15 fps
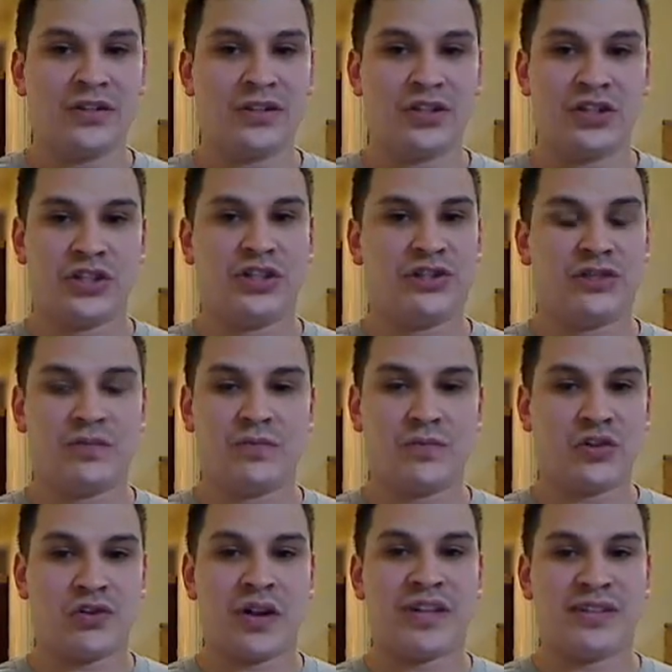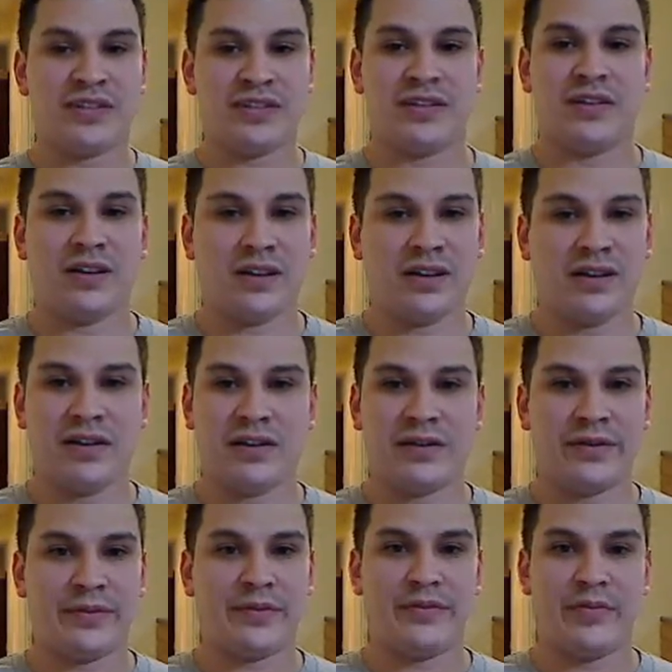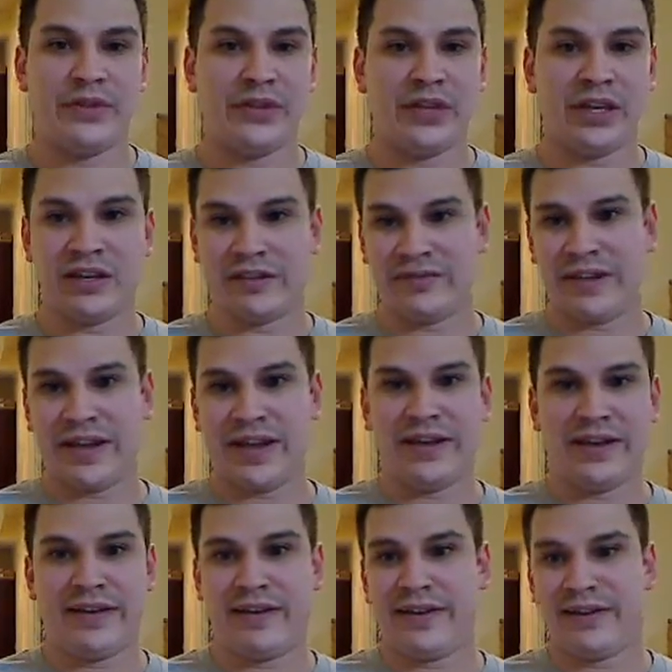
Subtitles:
She's crazy. You think of like